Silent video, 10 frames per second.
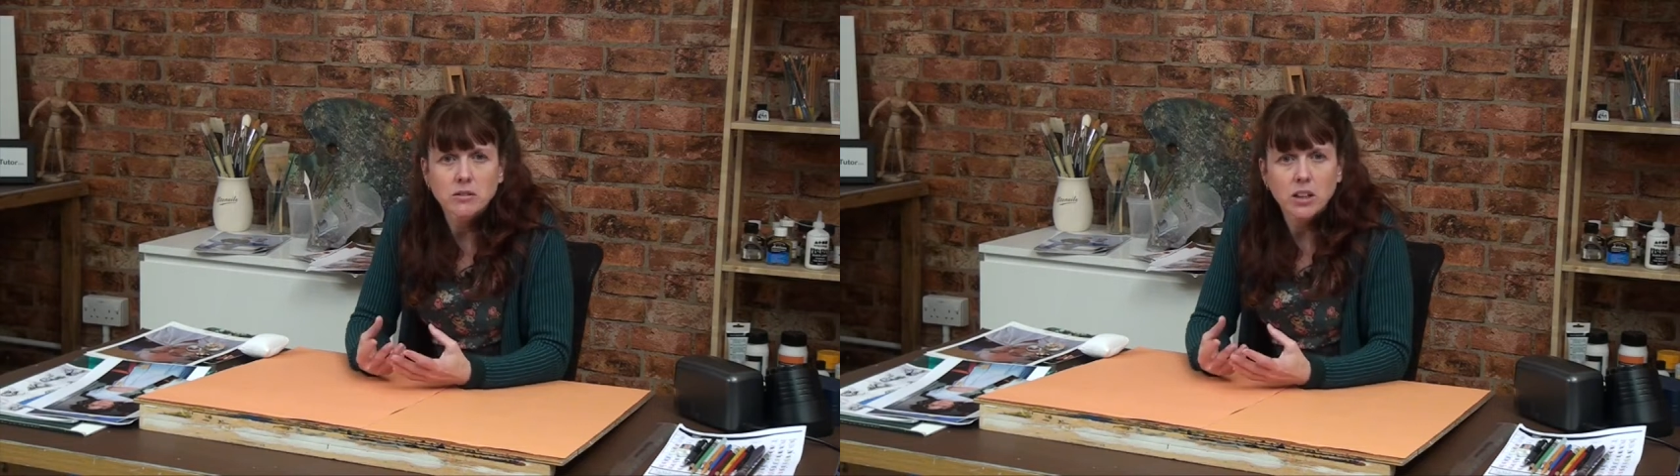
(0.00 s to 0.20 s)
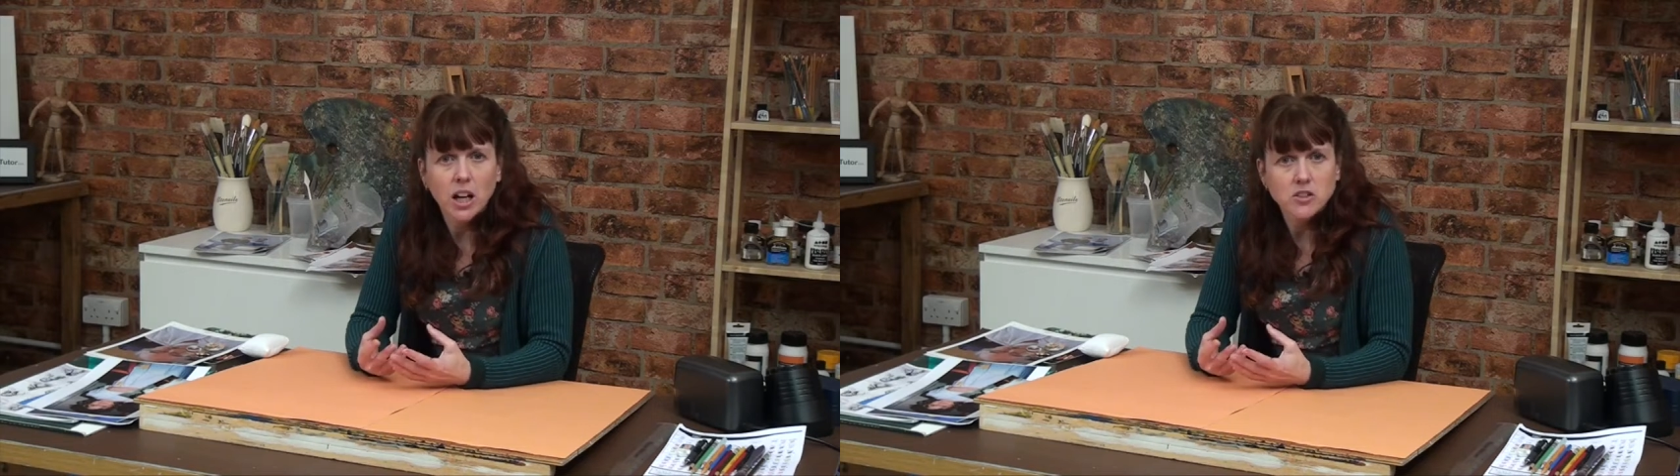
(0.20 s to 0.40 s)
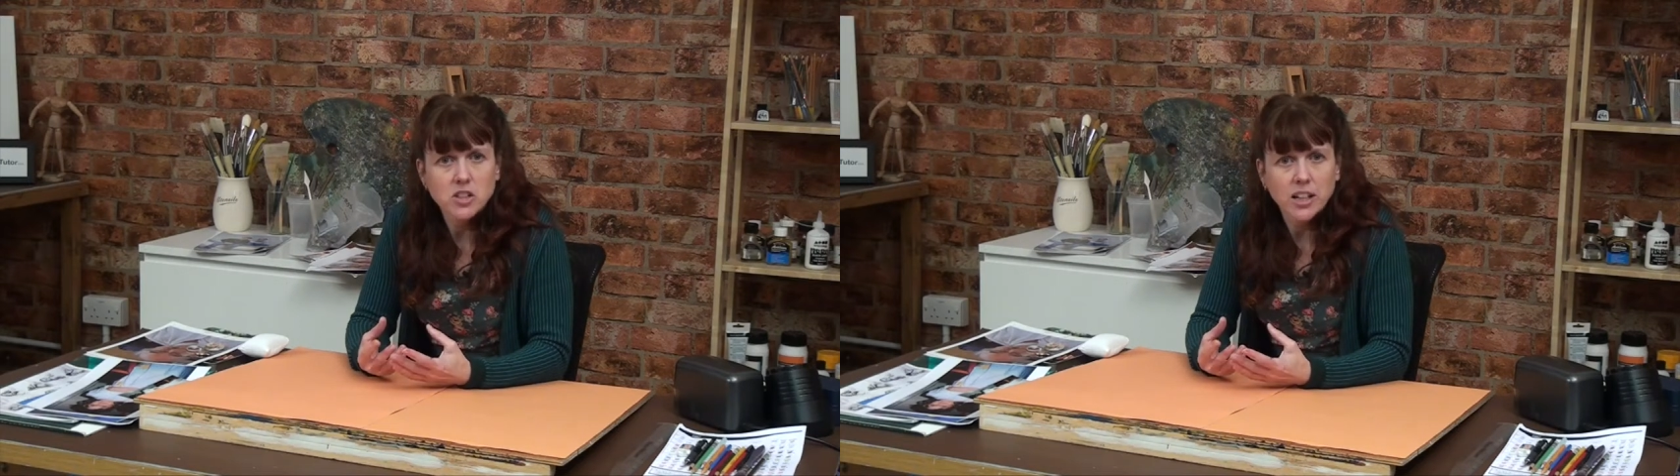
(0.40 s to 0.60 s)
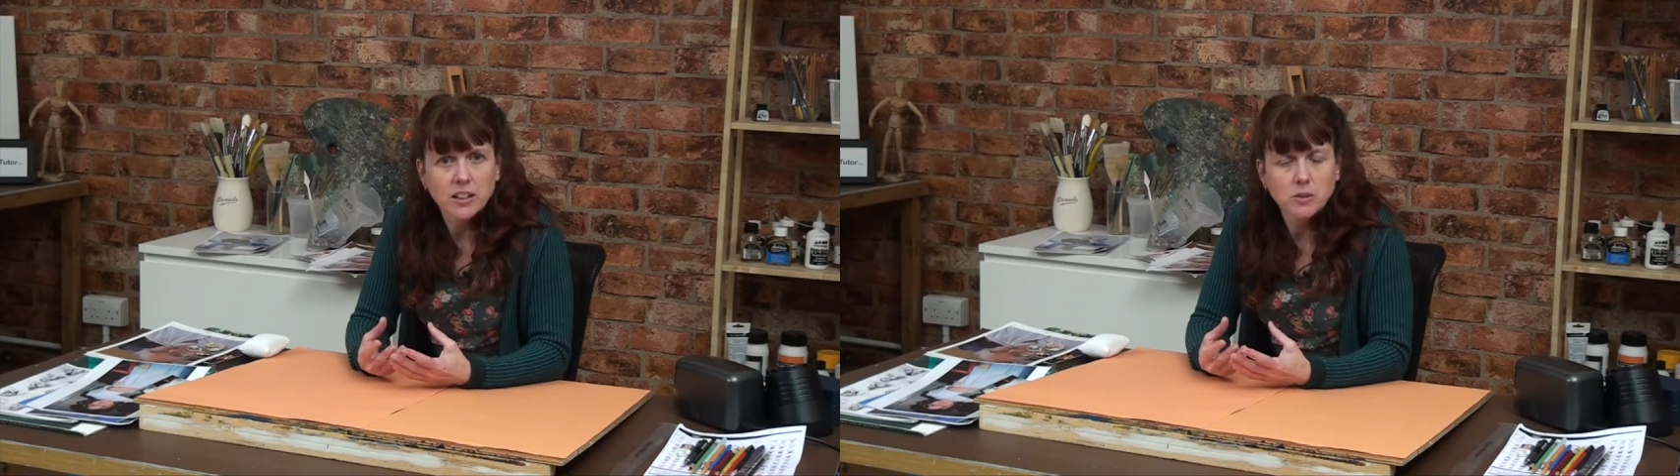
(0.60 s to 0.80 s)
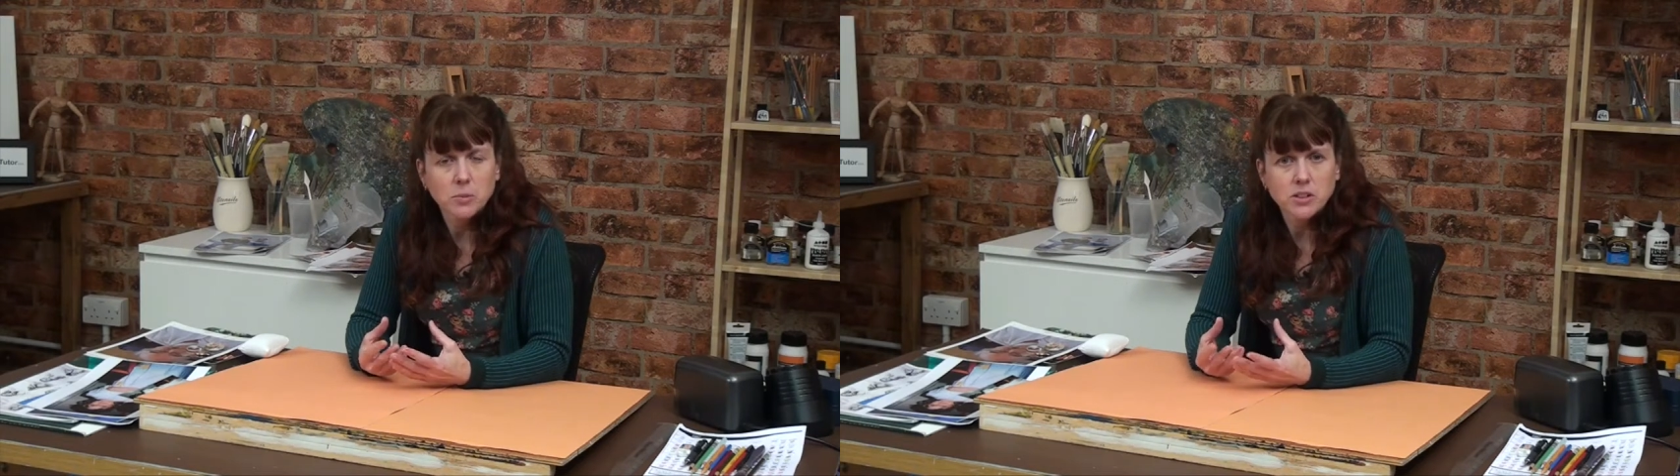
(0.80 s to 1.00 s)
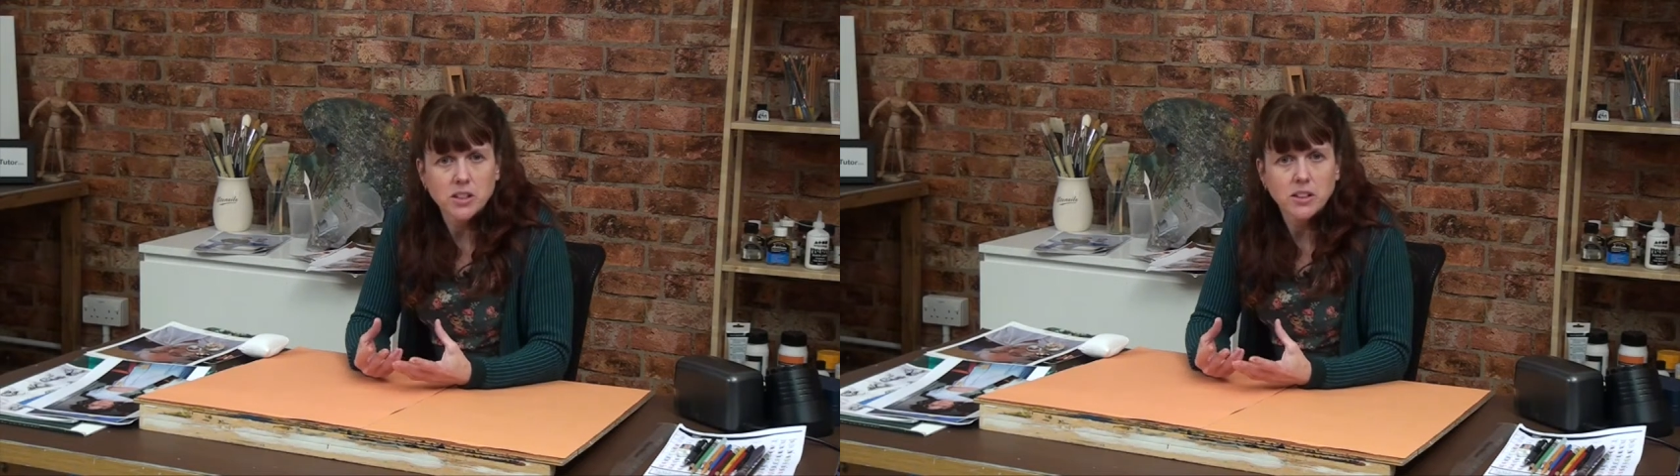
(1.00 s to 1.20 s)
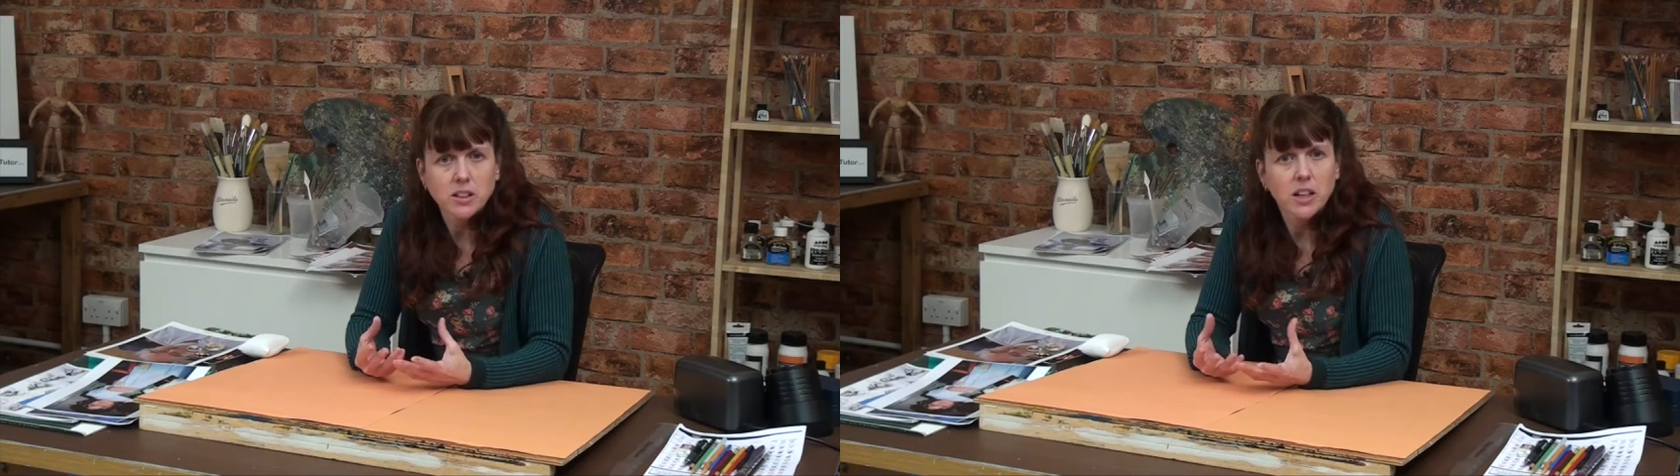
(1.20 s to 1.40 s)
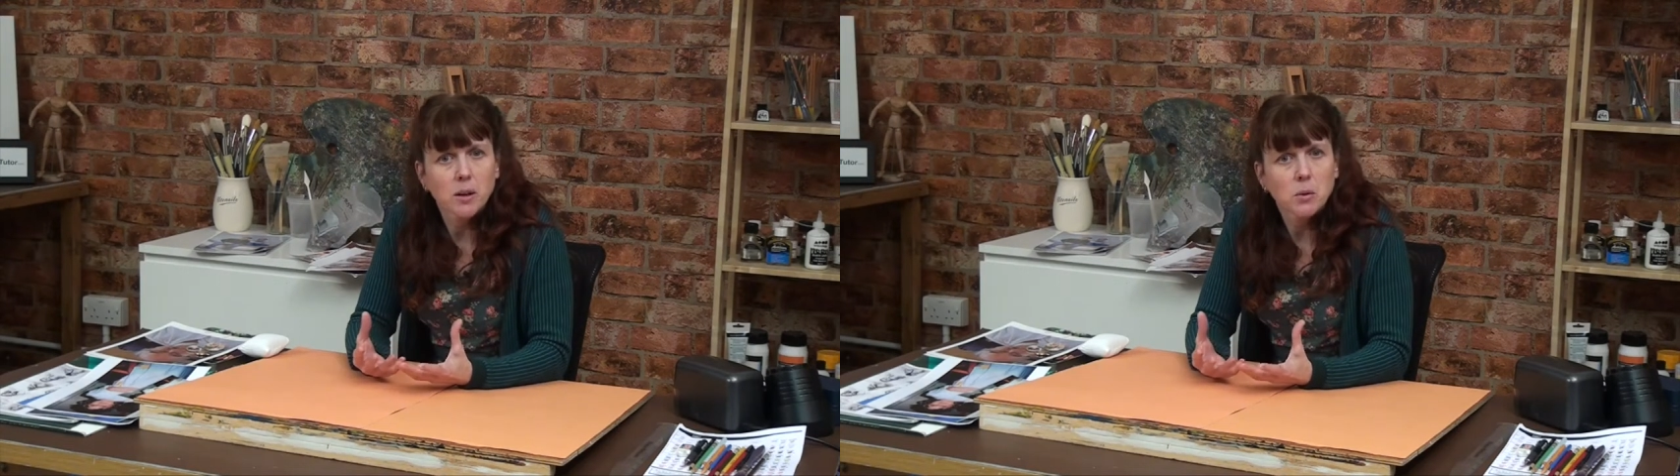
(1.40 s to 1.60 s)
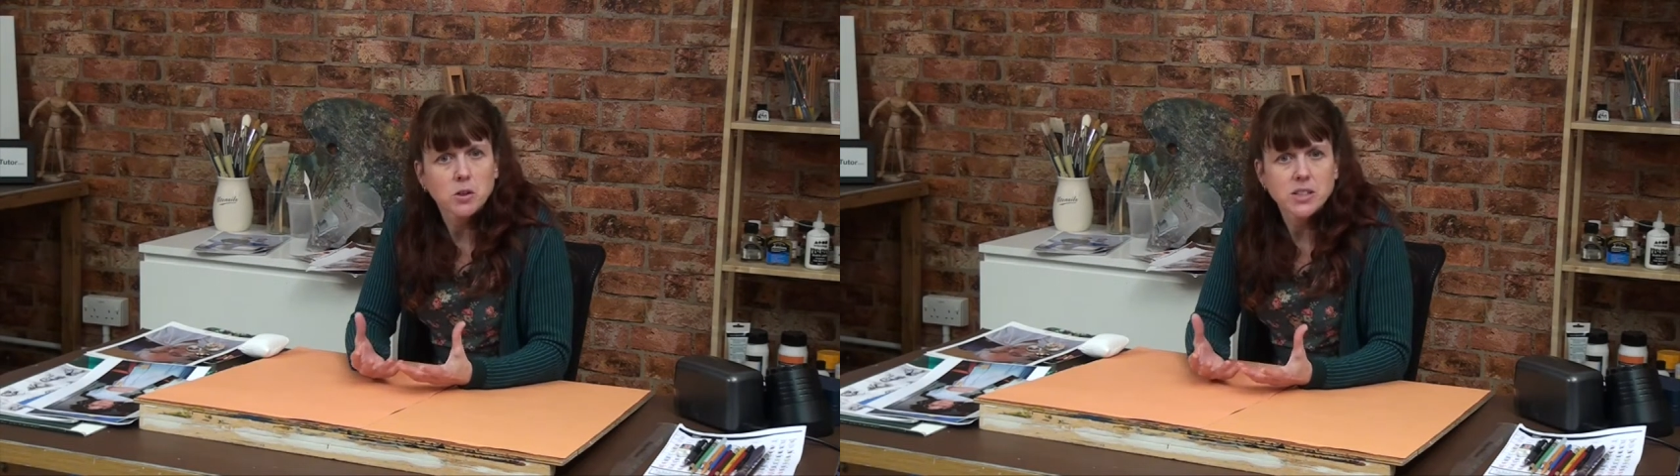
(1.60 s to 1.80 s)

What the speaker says: large scale because I think you get more